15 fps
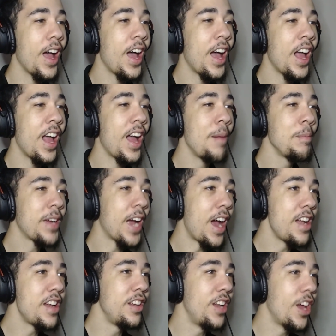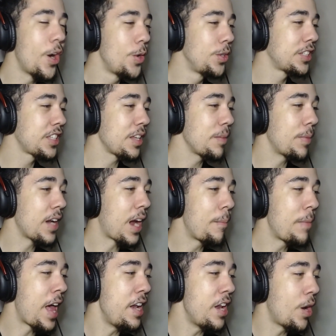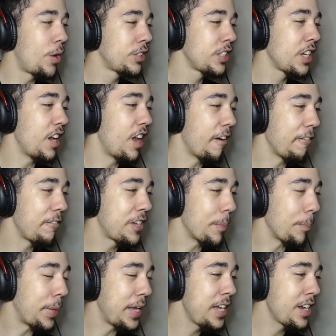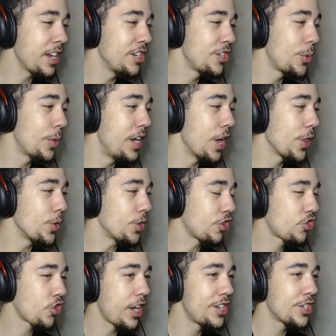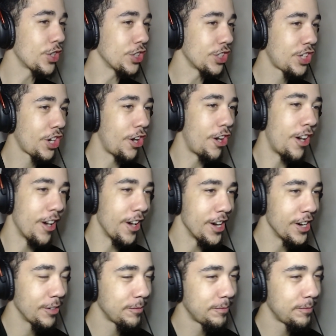I'm kind of nosy, but I'm not nosy enough to peek into another stranger's car.